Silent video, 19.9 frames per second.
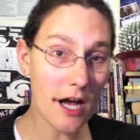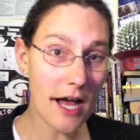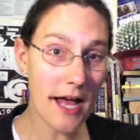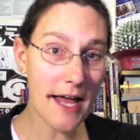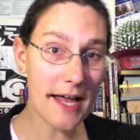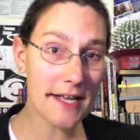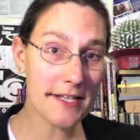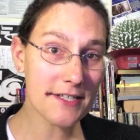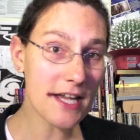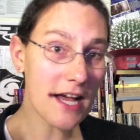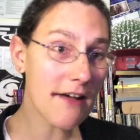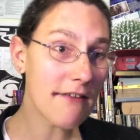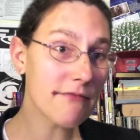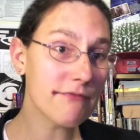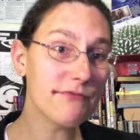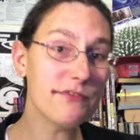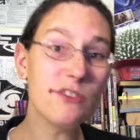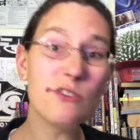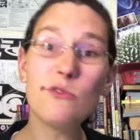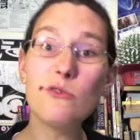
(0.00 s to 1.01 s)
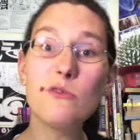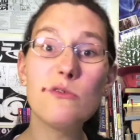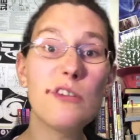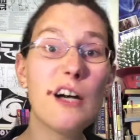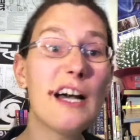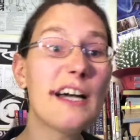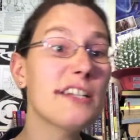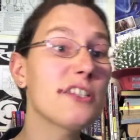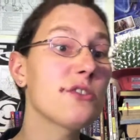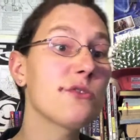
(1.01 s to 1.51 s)
and have no
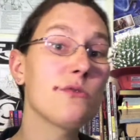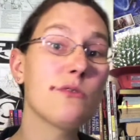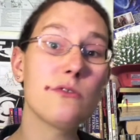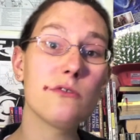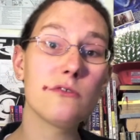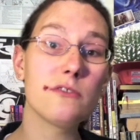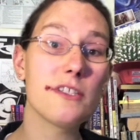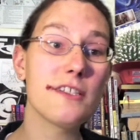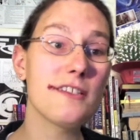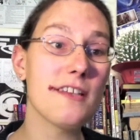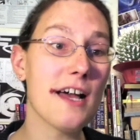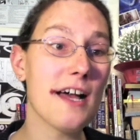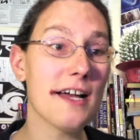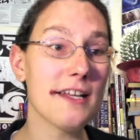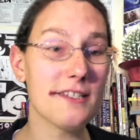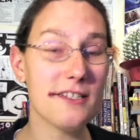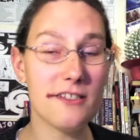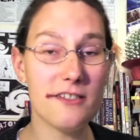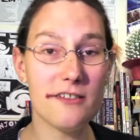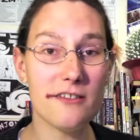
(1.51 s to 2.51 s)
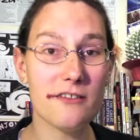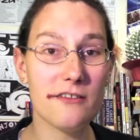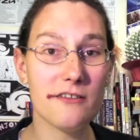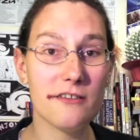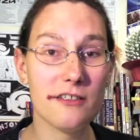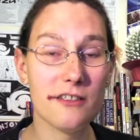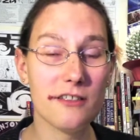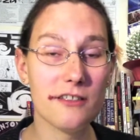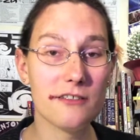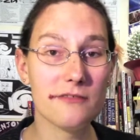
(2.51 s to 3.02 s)
actual desire to
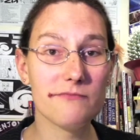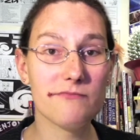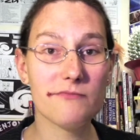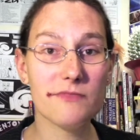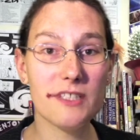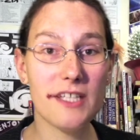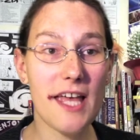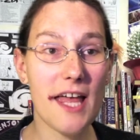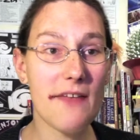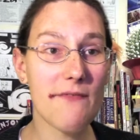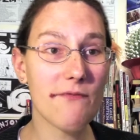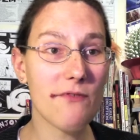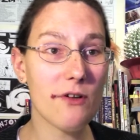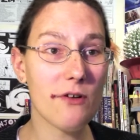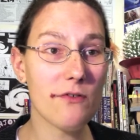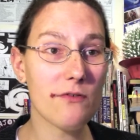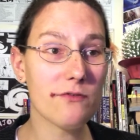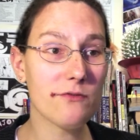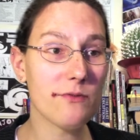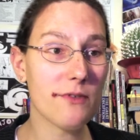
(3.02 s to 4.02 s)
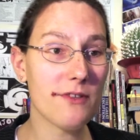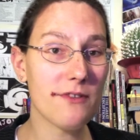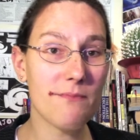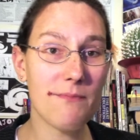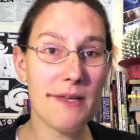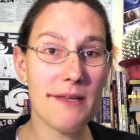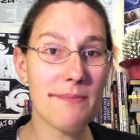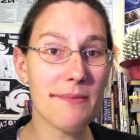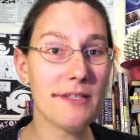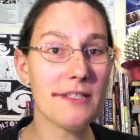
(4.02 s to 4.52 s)
get involved
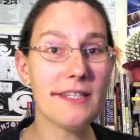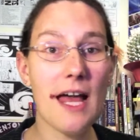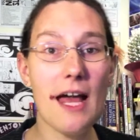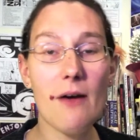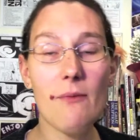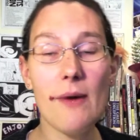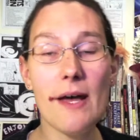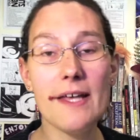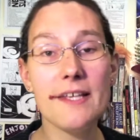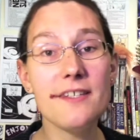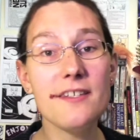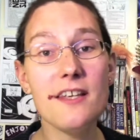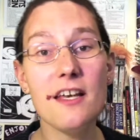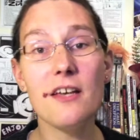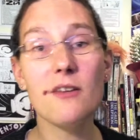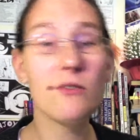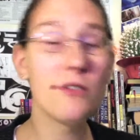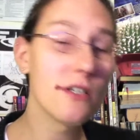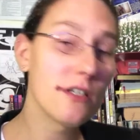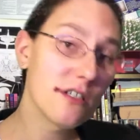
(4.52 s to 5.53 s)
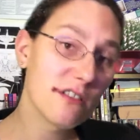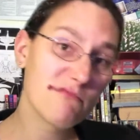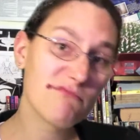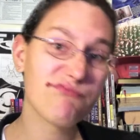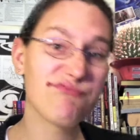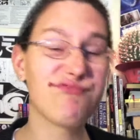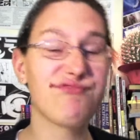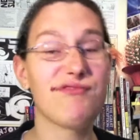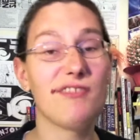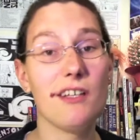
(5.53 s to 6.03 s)
with people in that way. So,
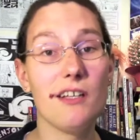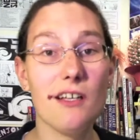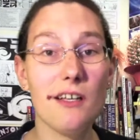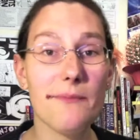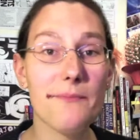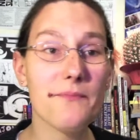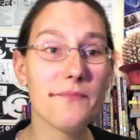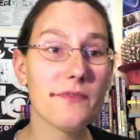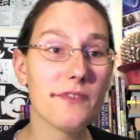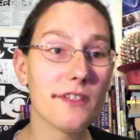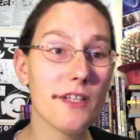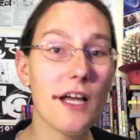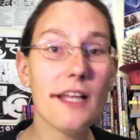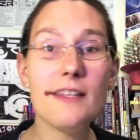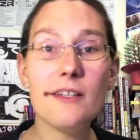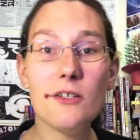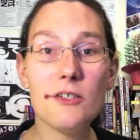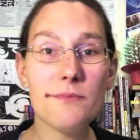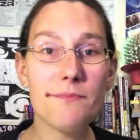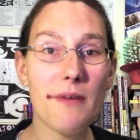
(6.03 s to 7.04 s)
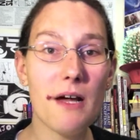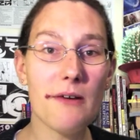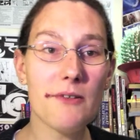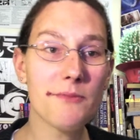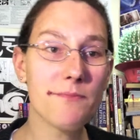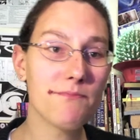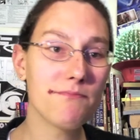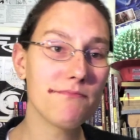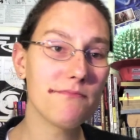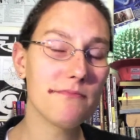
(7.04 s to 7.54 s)
I know.
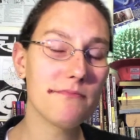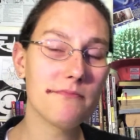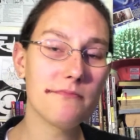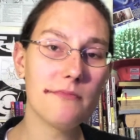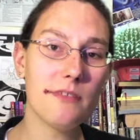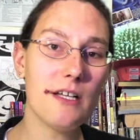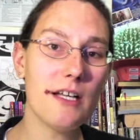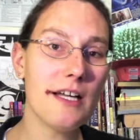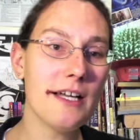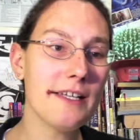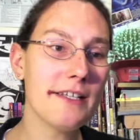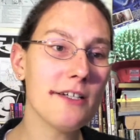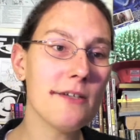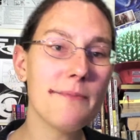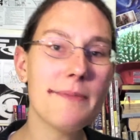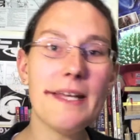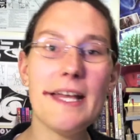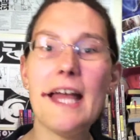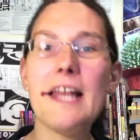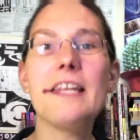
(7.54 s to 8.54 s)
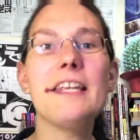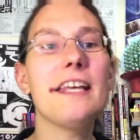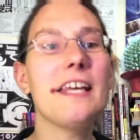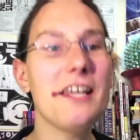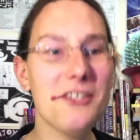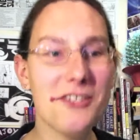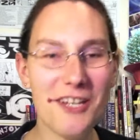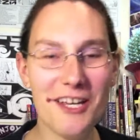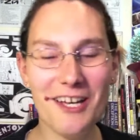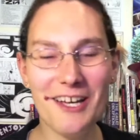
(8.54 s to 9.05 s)
I could be any
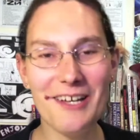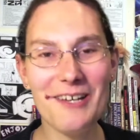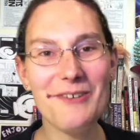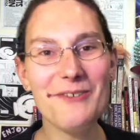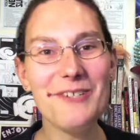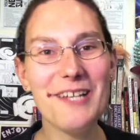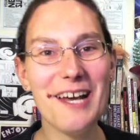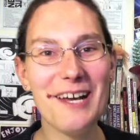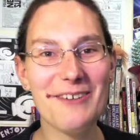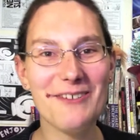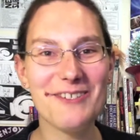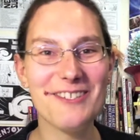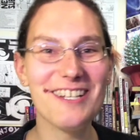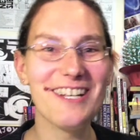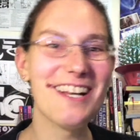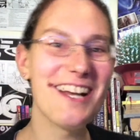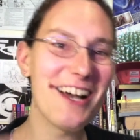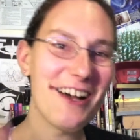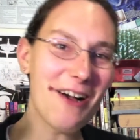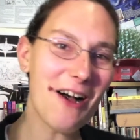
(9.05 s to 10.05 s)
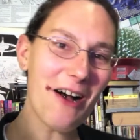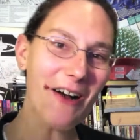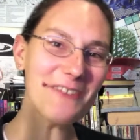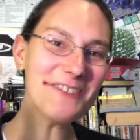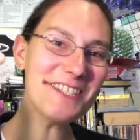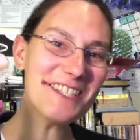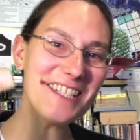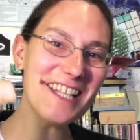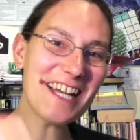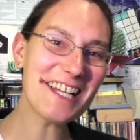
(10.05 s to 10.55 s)
age. Who knows?
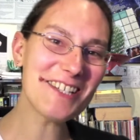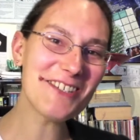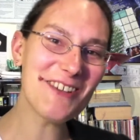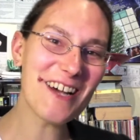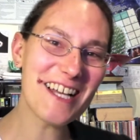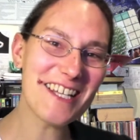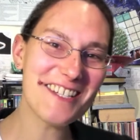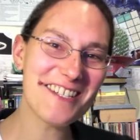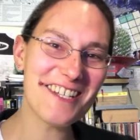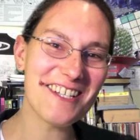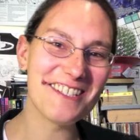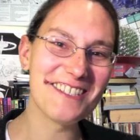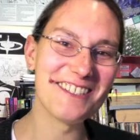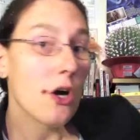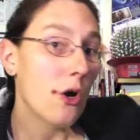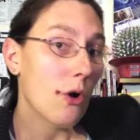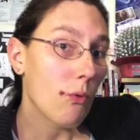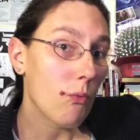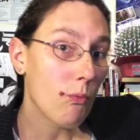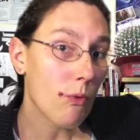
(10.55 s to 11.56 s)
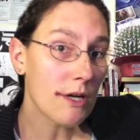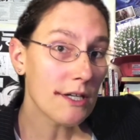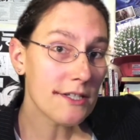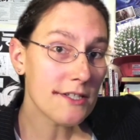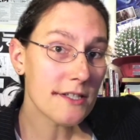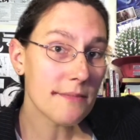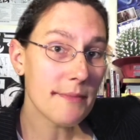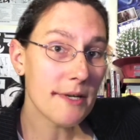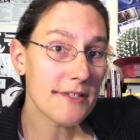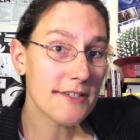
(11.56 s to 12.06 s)
On to the next question. What
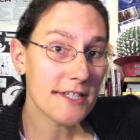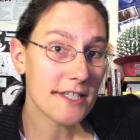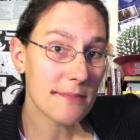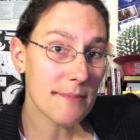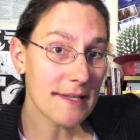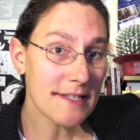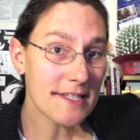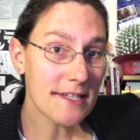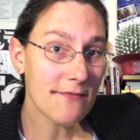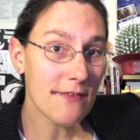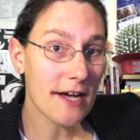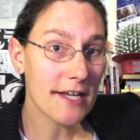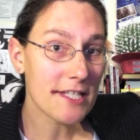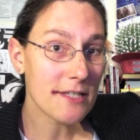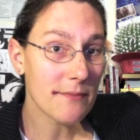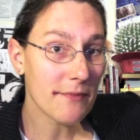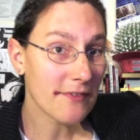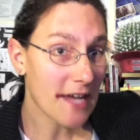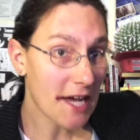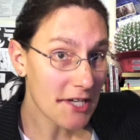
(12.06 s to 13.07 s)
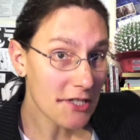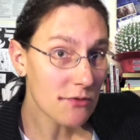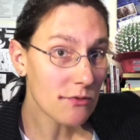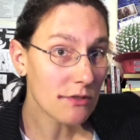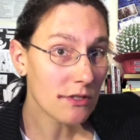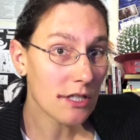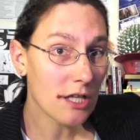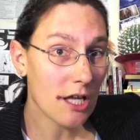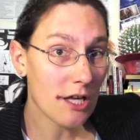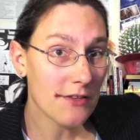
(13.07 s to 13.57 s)
is the most expensive item of
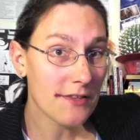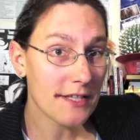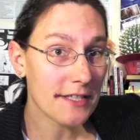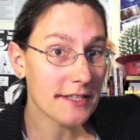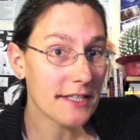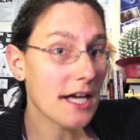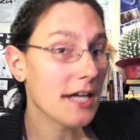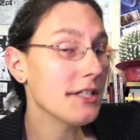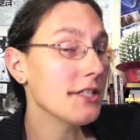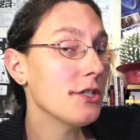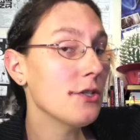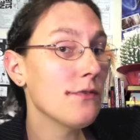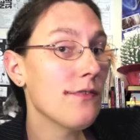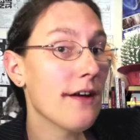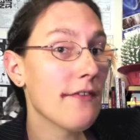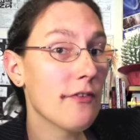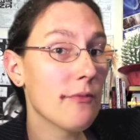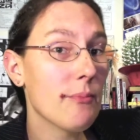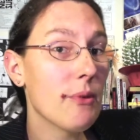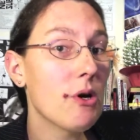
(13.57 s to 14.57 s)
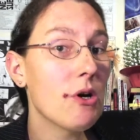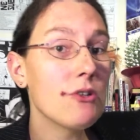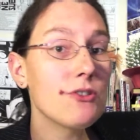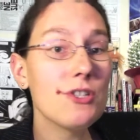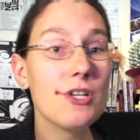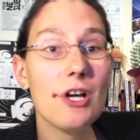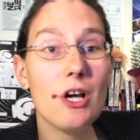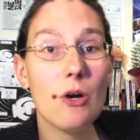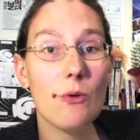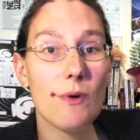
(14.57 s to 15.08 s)
casual clothing that you've ever
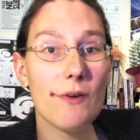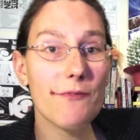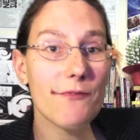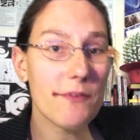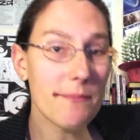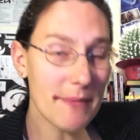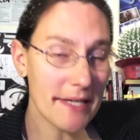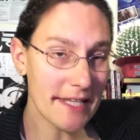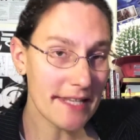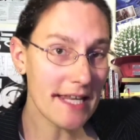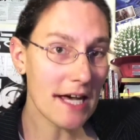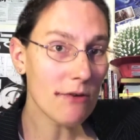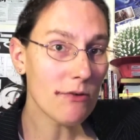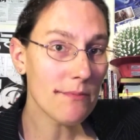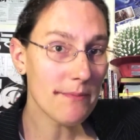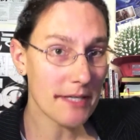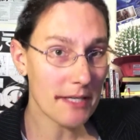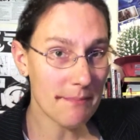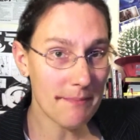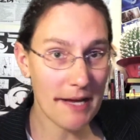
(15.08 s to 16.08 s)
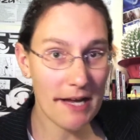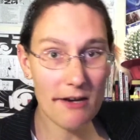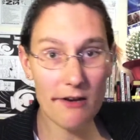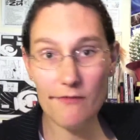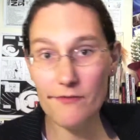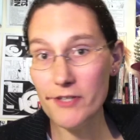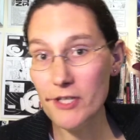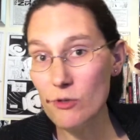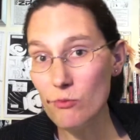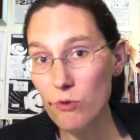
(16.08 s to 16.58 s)
bought? Well, for me, that would be a pair
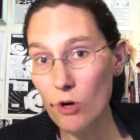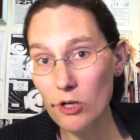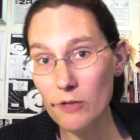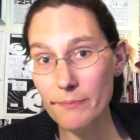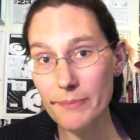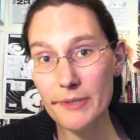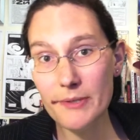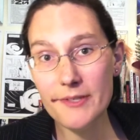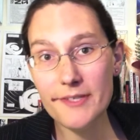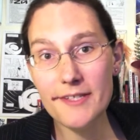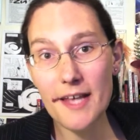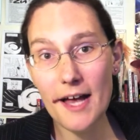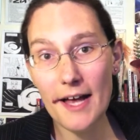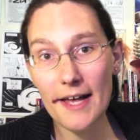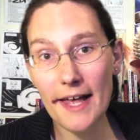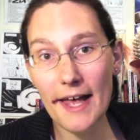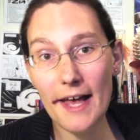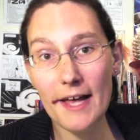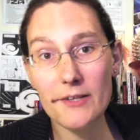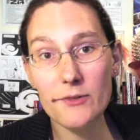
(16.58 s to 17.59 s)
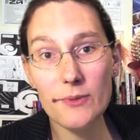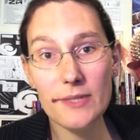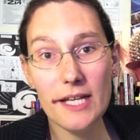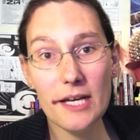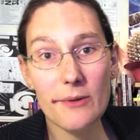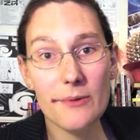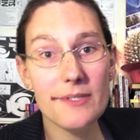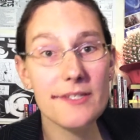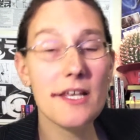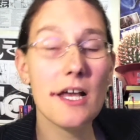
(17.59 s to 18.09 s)
of new rock boots that I had when
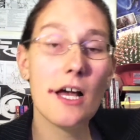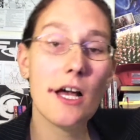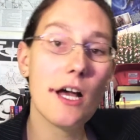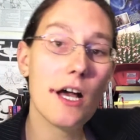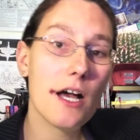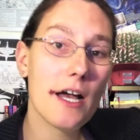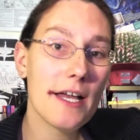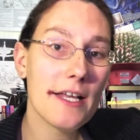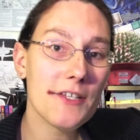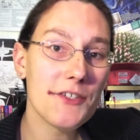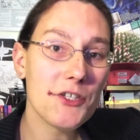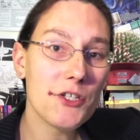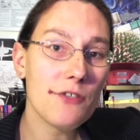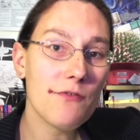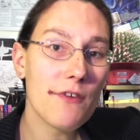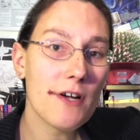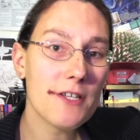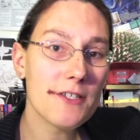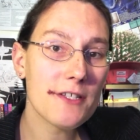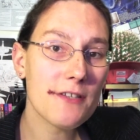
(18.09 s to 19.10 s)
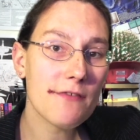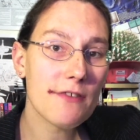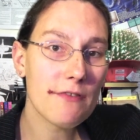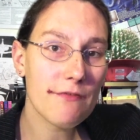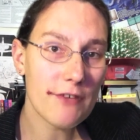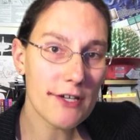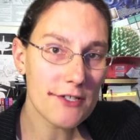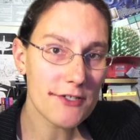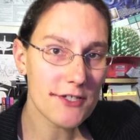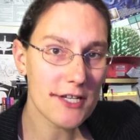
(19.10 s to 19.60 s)
I was in university for
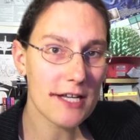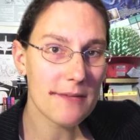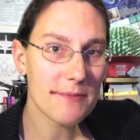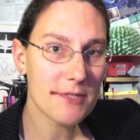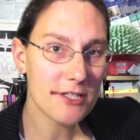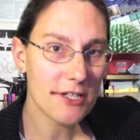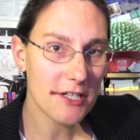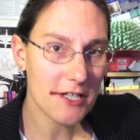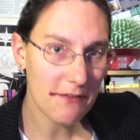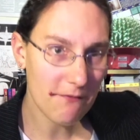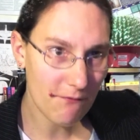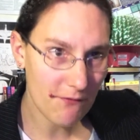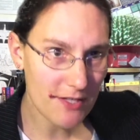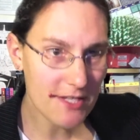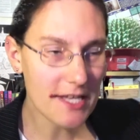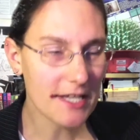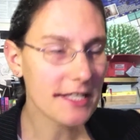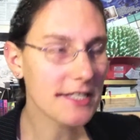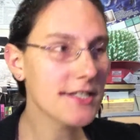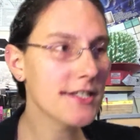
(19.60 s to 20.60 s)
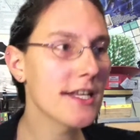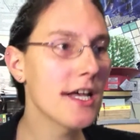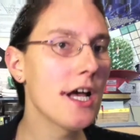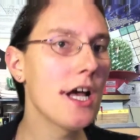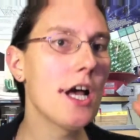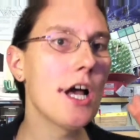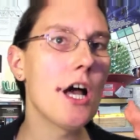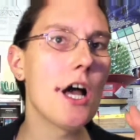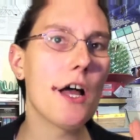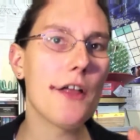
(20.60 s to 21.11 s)
the first time studying physics.
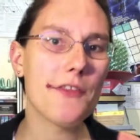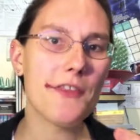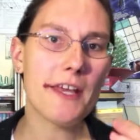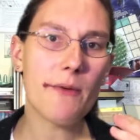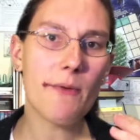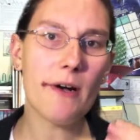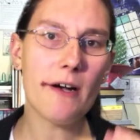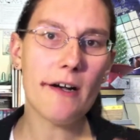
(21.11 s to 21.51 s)
They